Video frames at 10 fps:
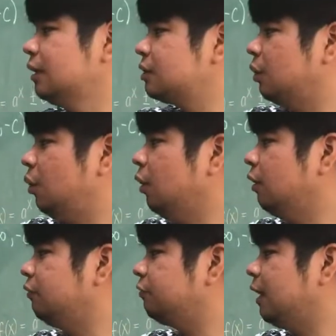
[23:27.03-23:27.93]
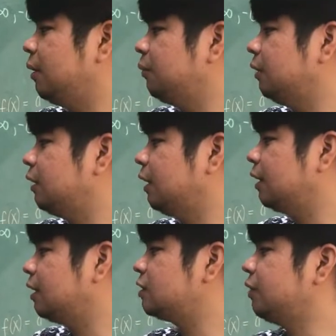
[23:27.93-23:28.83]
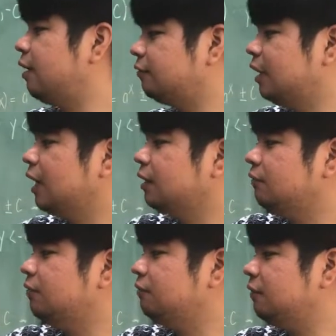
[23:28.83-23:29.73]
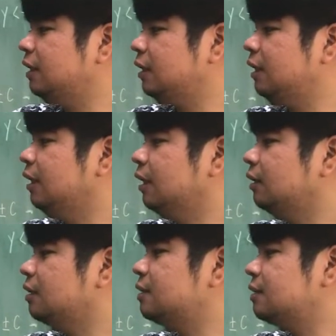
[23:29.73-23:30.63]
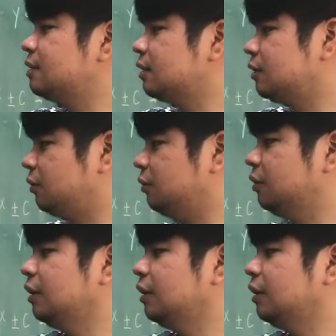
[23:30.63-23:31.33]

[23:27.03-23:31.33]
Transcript: So all of them will decrease. So I have negative infinity, this is 0.